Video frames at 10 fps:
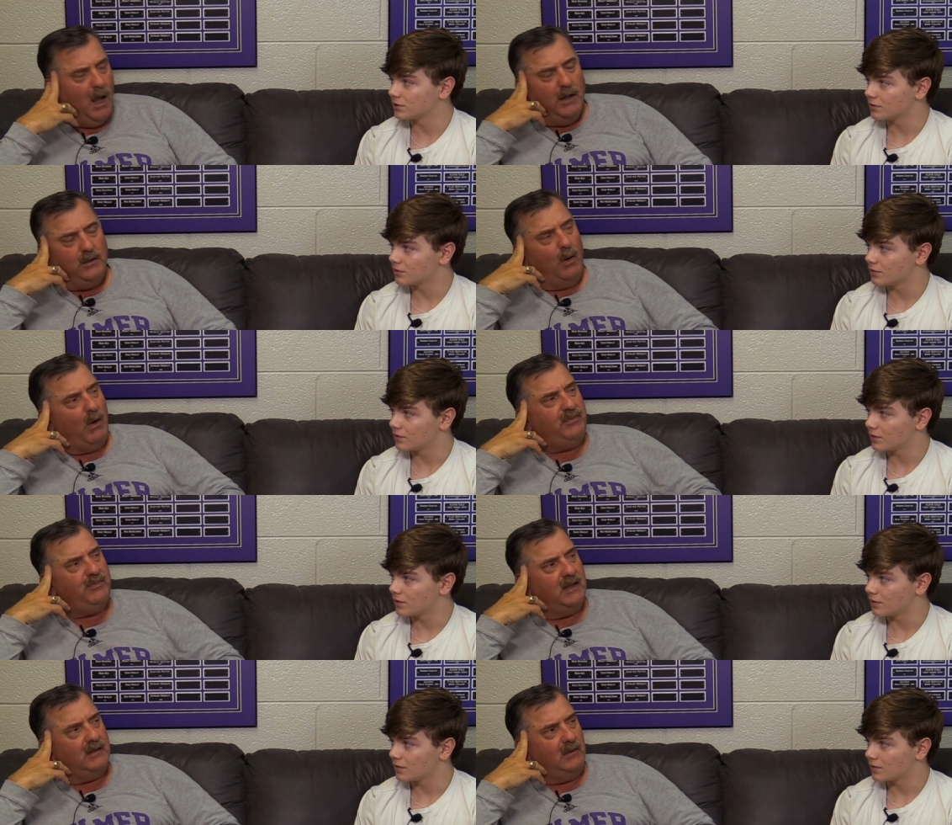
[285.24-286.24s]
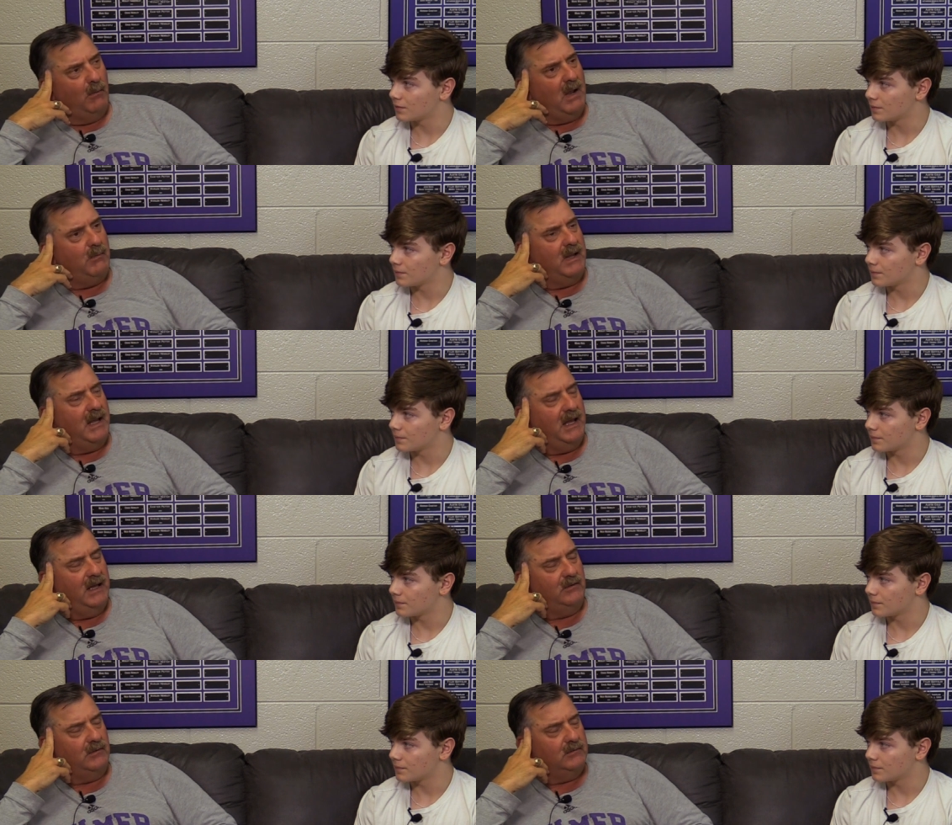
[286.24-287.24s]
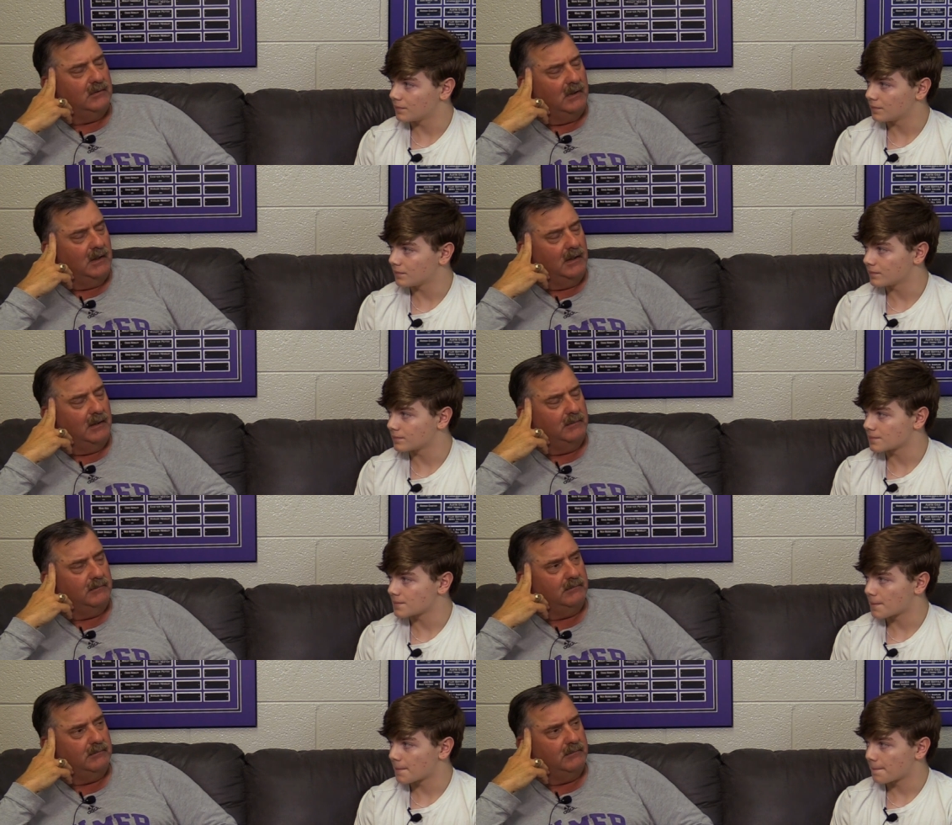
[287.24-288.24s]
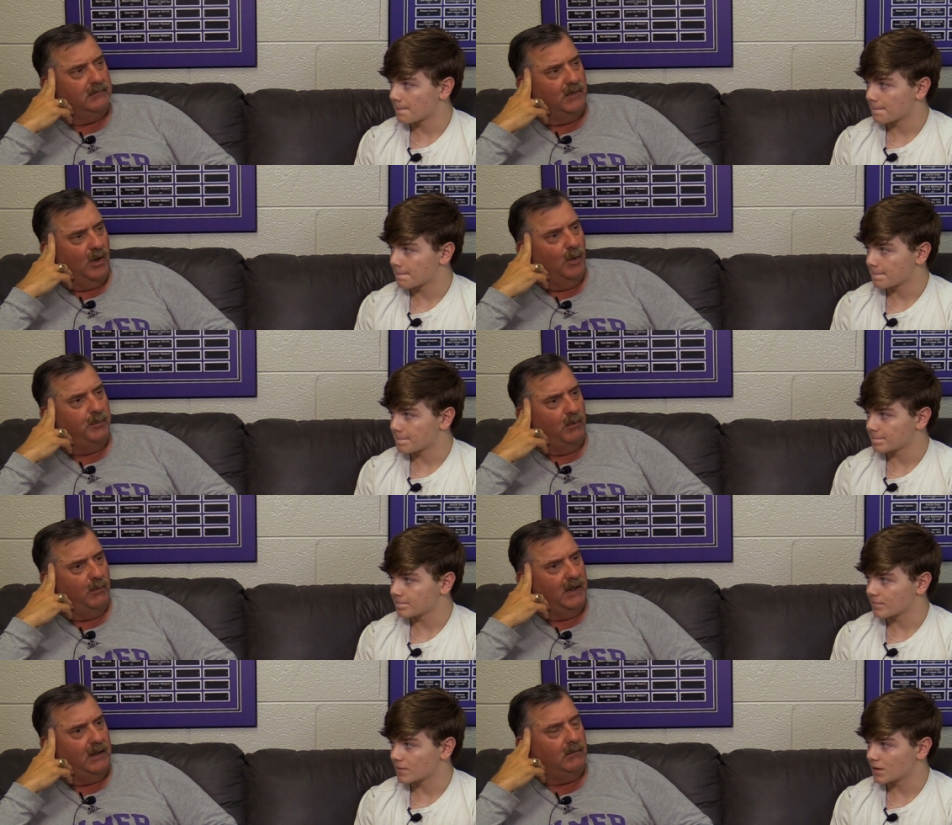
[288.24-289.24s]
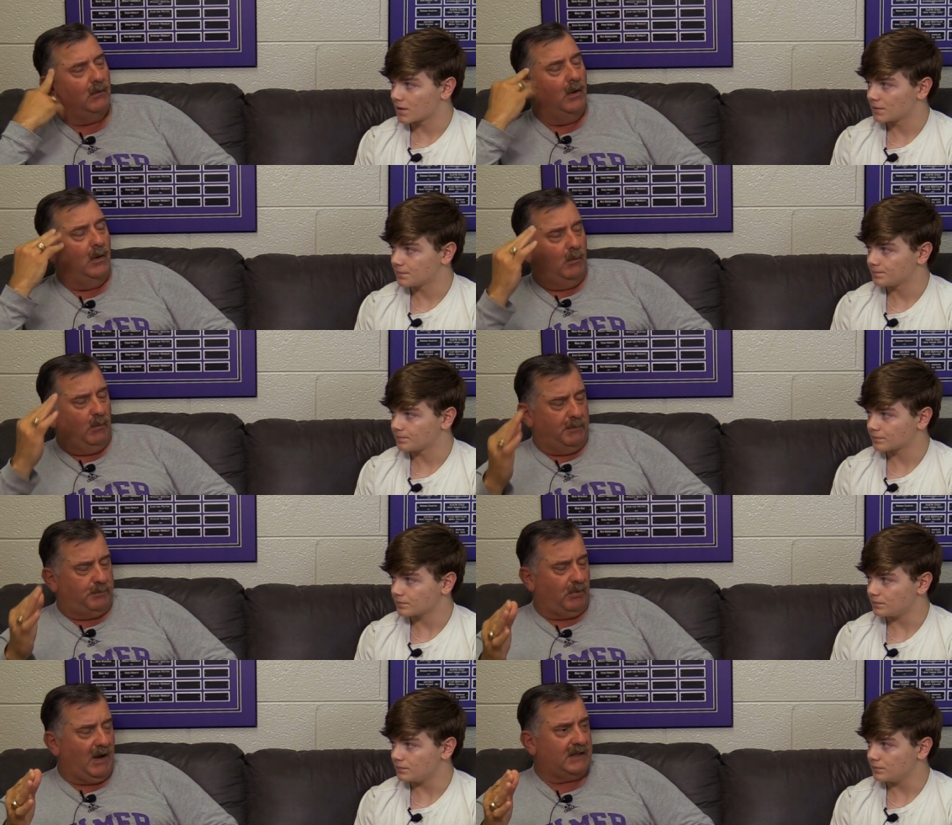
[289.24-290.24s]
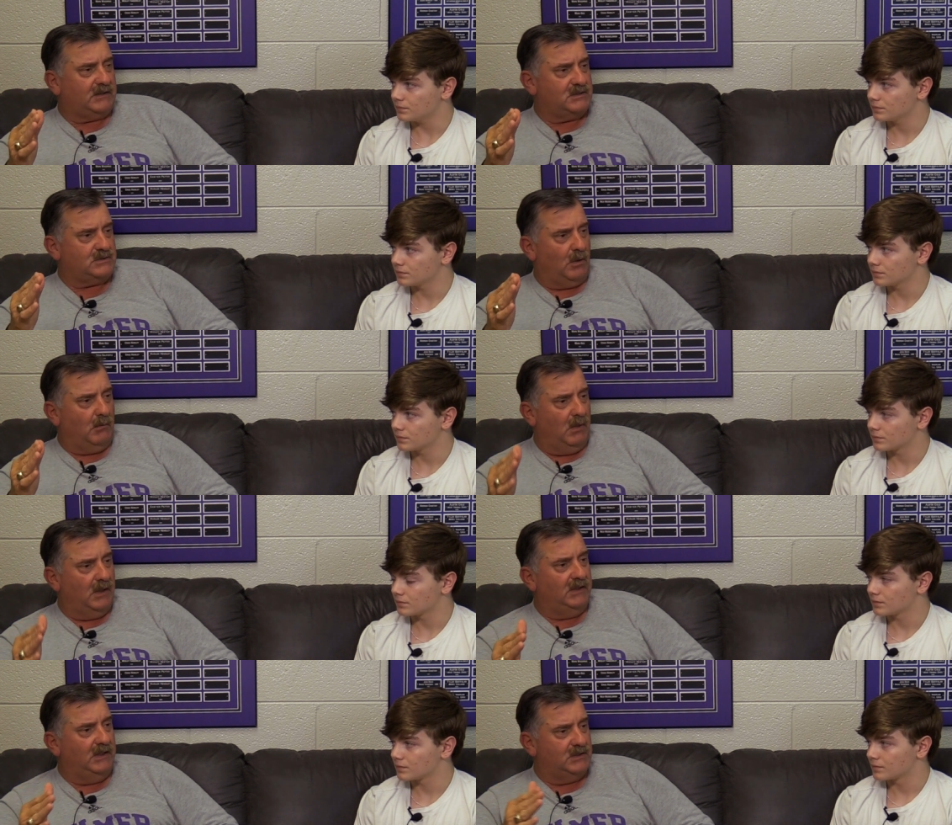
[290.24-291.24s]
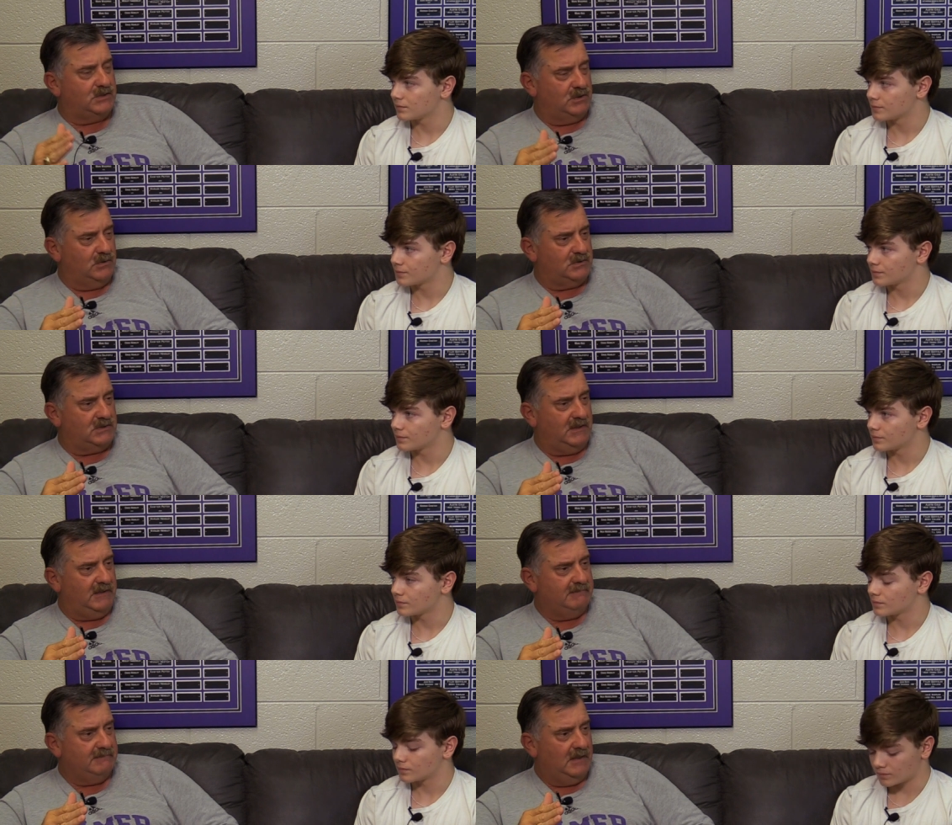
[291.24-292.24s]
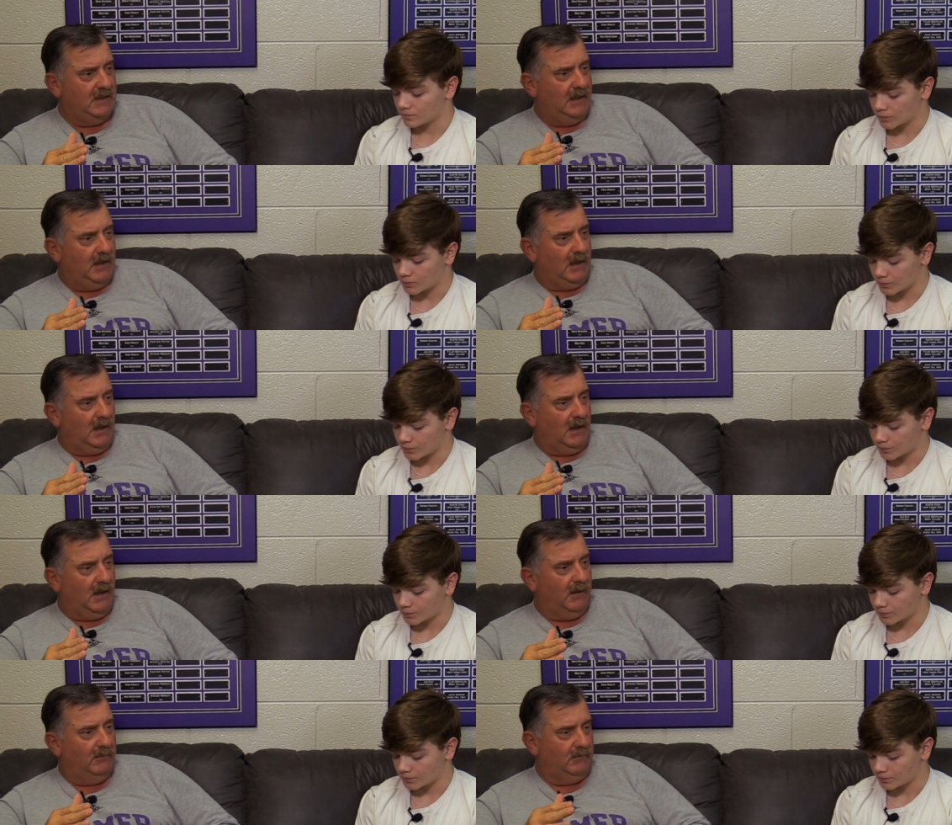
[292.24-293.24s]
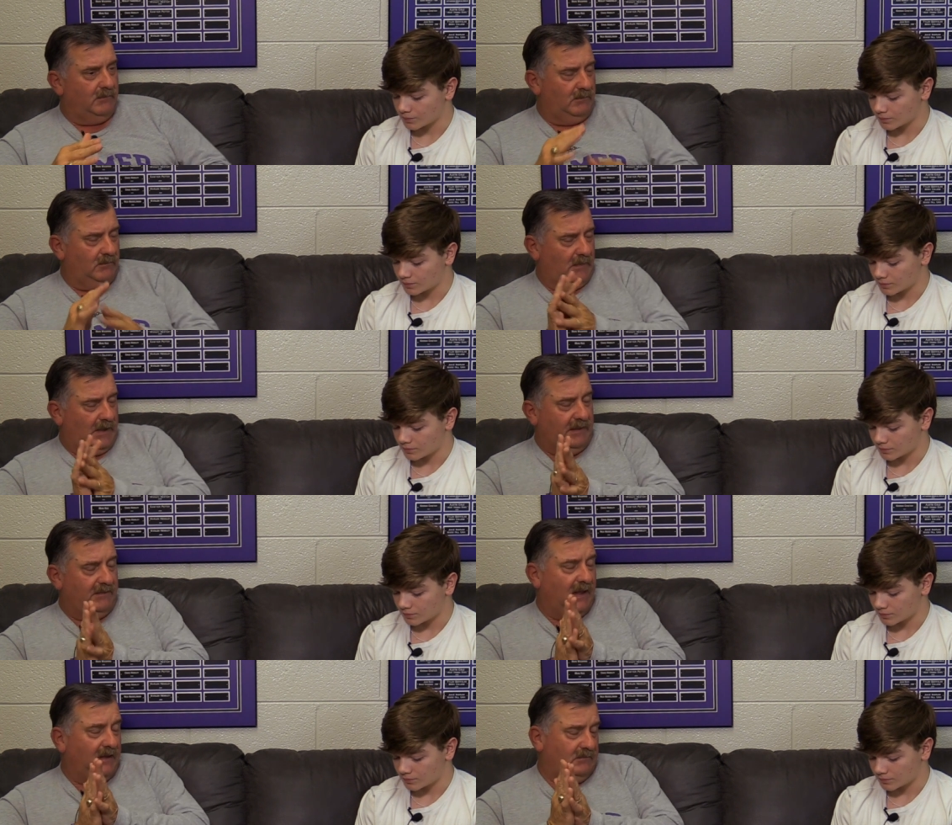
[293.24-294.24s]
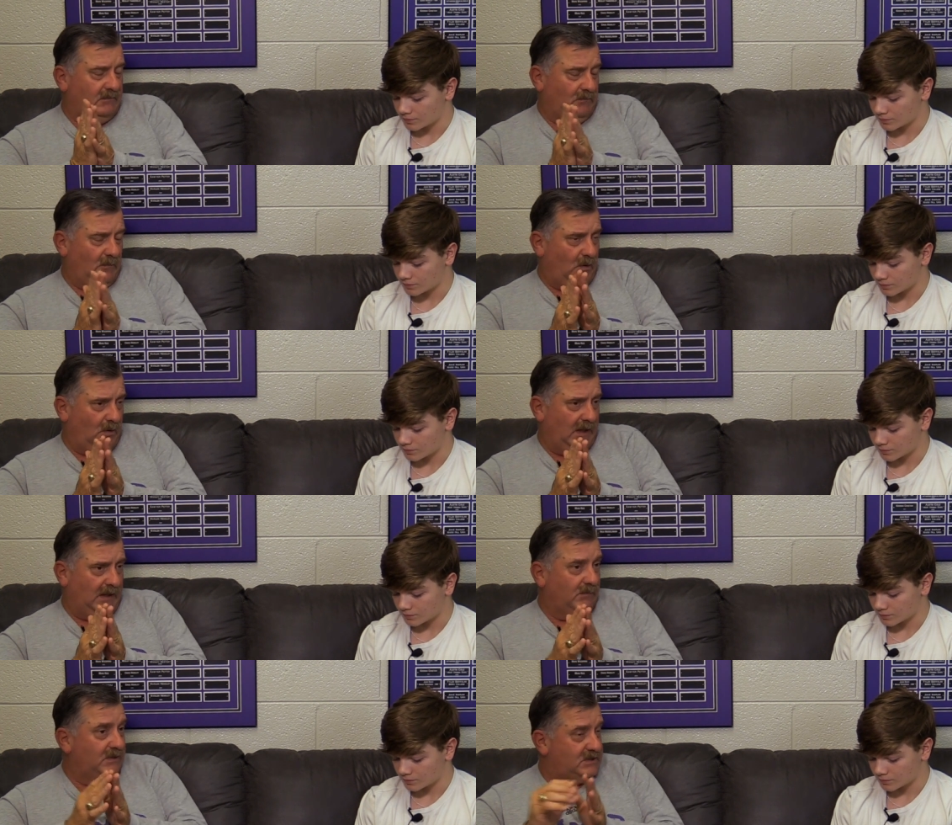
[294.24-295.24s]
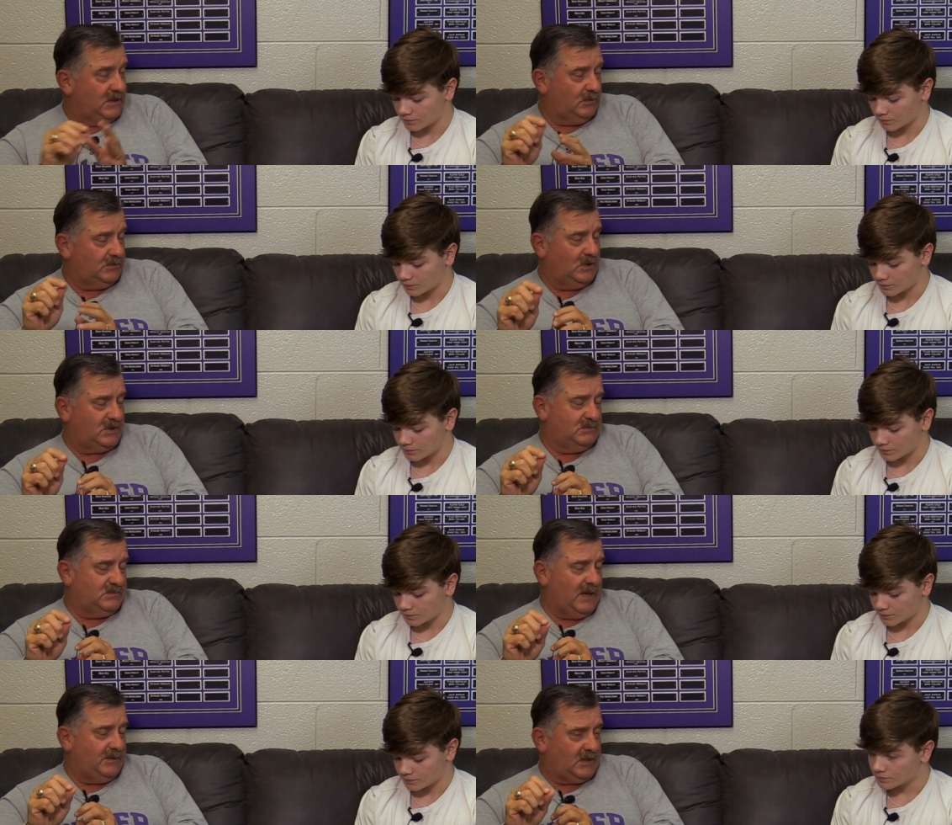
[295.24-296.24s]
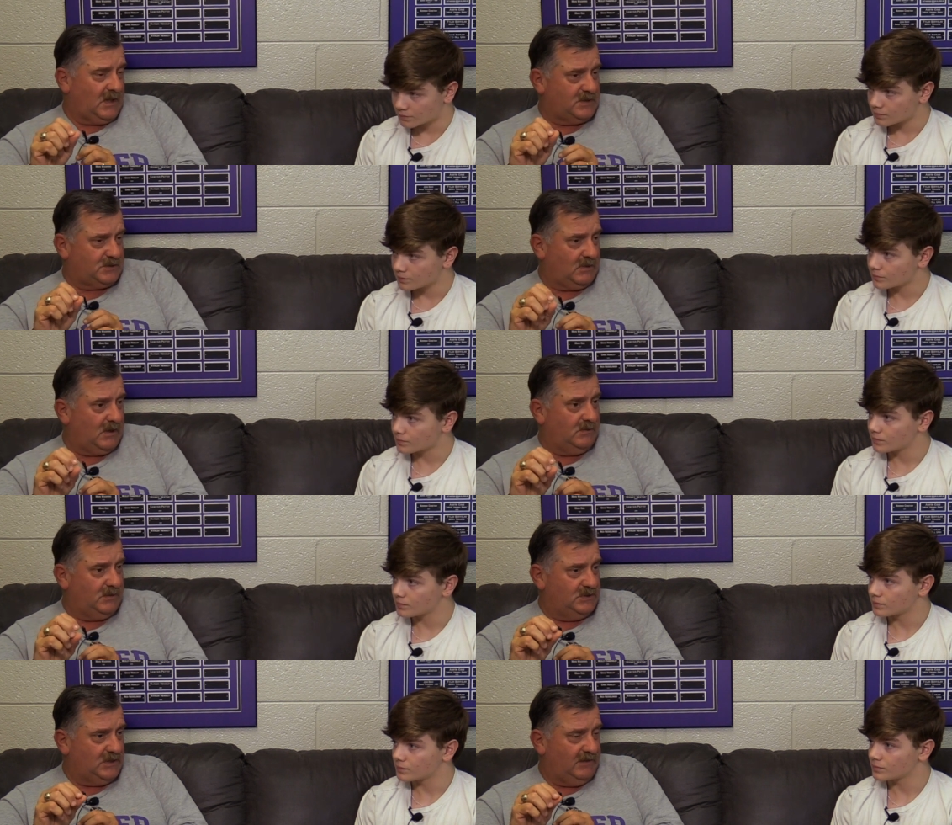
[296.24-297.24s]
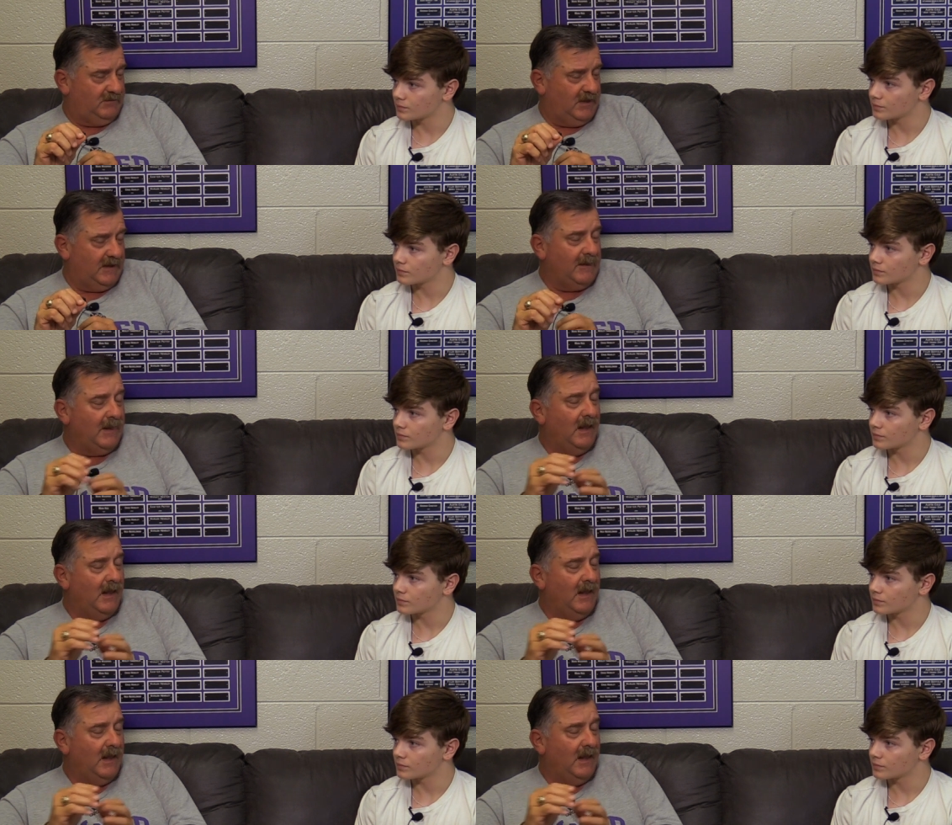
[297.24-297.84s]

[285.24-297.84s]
Speaker 1: You know, I think the way we handled um, the open week. We practiced on Monday and Tuesday, um, and then uh, and we still took some time to concentrate with the JV.